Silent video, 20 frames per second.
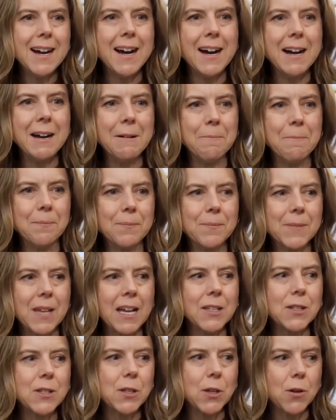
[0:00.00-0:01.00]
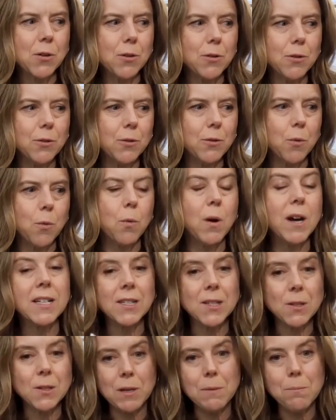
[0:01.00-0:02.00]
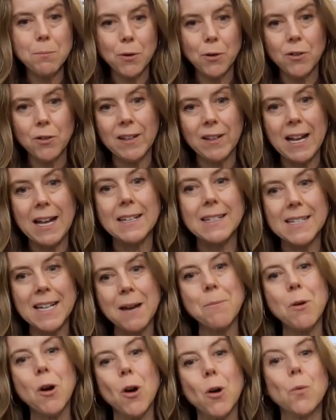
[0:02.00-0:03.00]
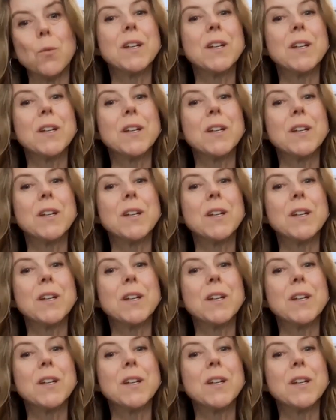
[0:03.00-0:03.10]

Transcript: And so once we prove it at demo,